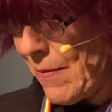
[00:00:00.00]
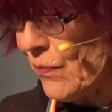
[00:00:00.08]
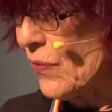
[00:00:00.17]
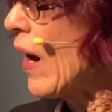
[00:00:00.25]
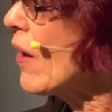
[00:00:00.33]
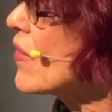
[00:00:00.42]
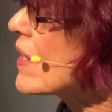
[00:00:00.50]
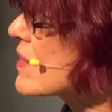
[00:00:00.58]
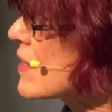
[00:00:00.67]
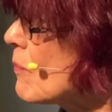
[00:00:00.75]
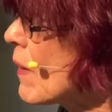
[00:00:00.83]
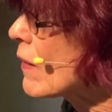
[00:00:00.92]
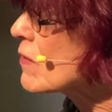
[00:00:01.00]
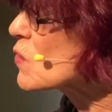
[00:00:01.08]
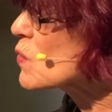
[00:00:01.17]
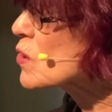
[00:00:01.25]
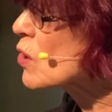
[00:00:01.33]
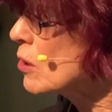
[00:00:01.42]
Now that same house
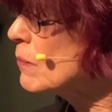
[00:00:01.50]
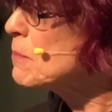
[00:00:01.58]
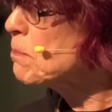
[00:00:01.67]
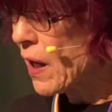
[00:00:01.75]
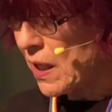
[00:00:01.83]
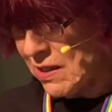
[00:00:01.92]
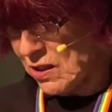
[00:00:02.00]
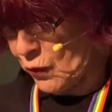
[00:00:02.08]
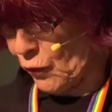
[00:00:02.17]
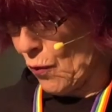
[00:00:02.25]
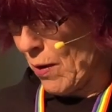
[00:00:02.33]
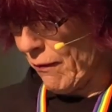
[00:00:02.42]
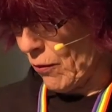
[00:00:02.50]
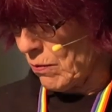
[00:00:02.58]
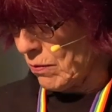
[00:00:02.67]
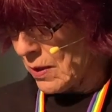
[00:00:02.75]
was going to be punished forever.